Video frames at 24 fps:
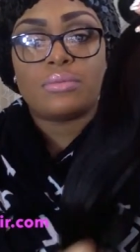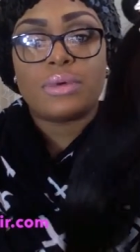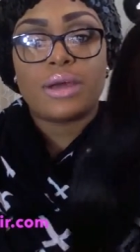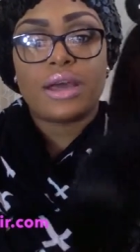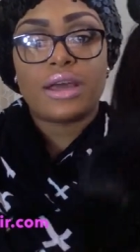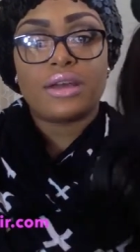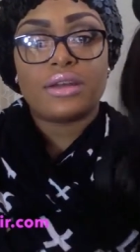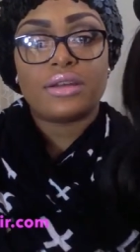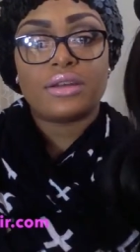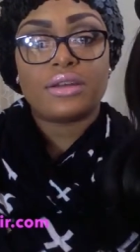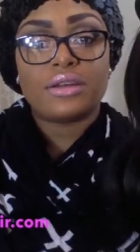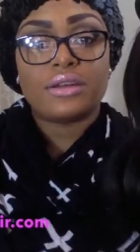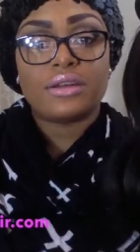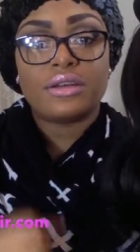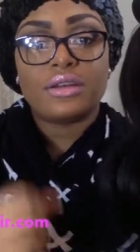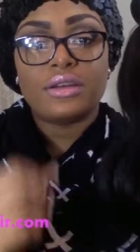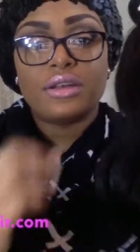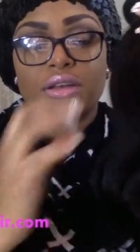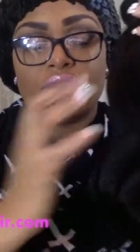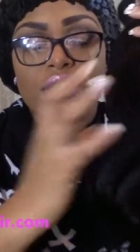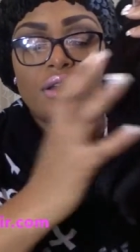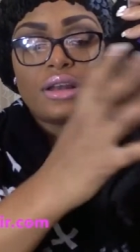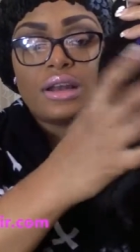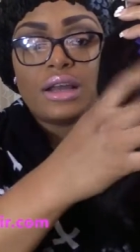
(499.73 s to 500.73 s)
pattern.
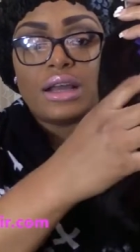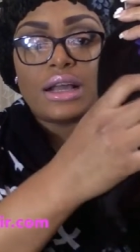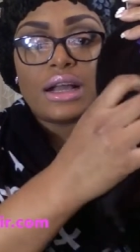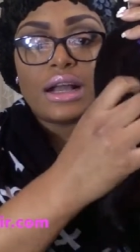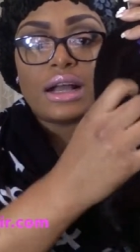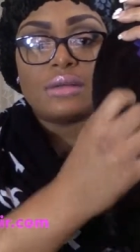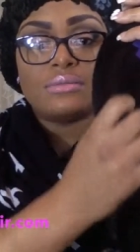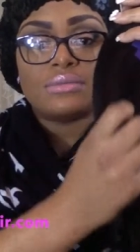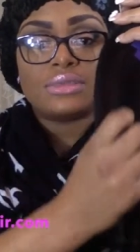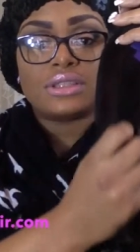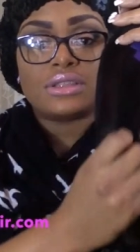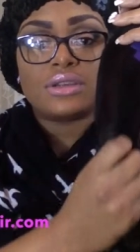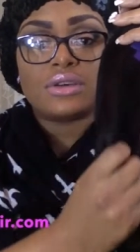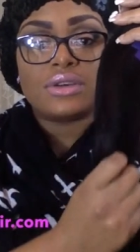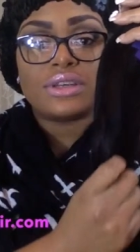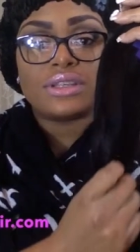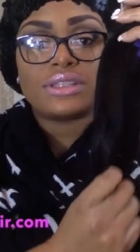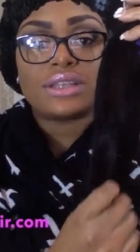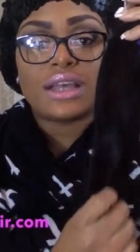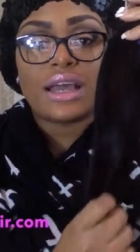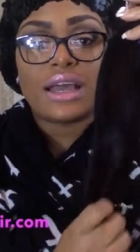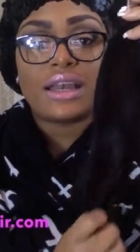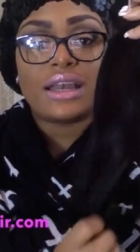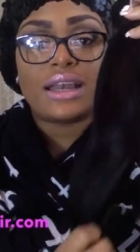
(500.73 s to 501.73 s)
Like, I'm so
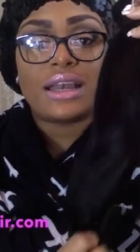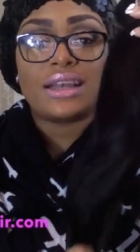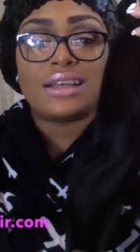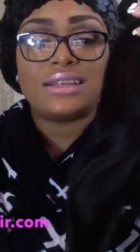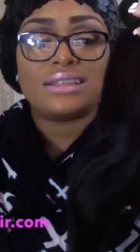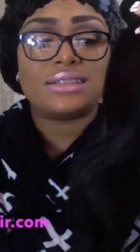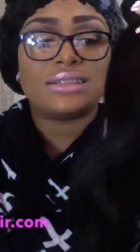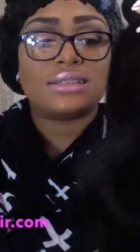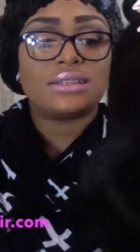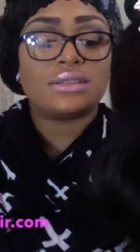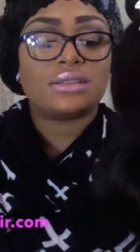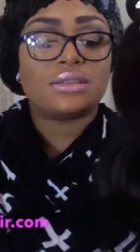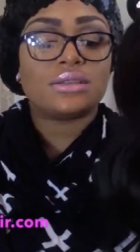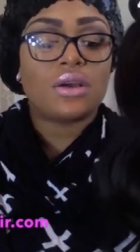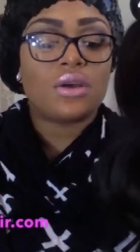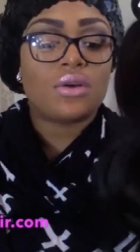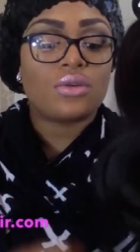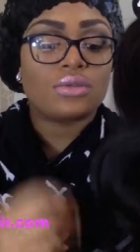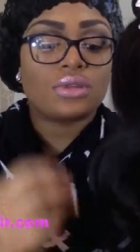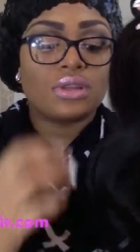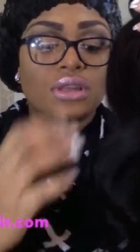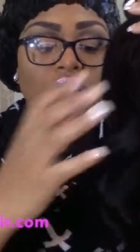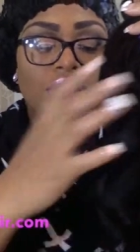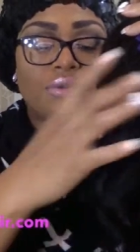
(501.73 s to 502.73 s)
excited. And this is
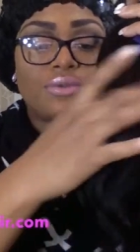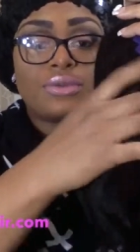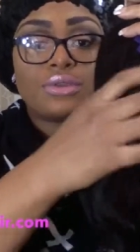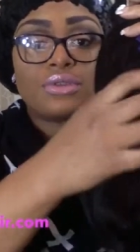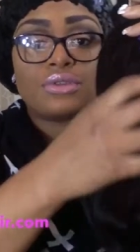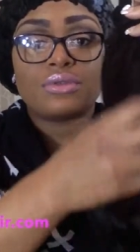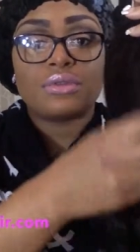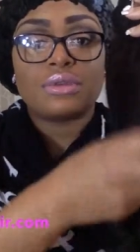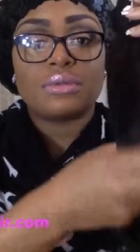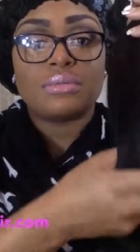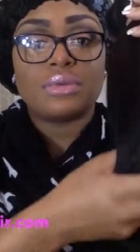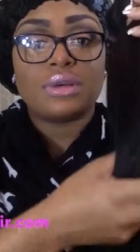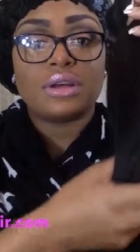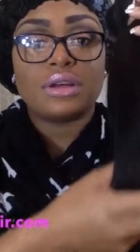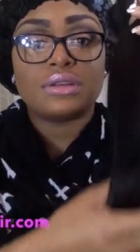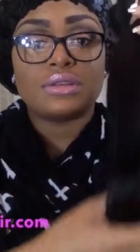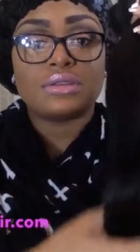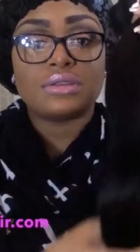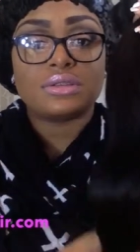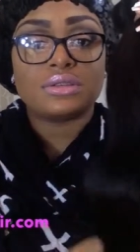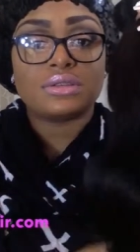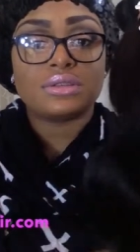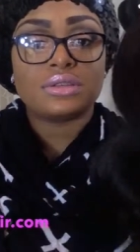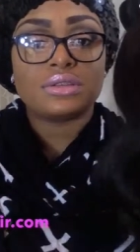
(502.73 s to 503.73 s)
so thick for three
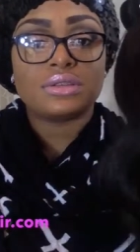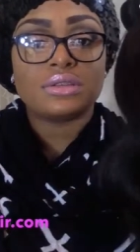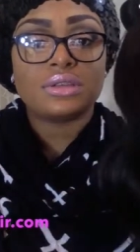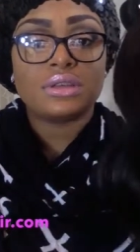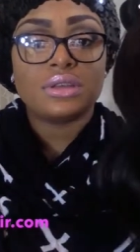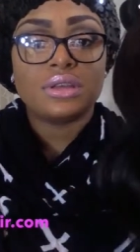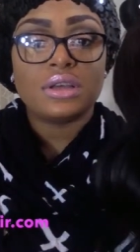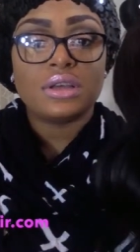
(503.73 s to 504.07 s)
bundles.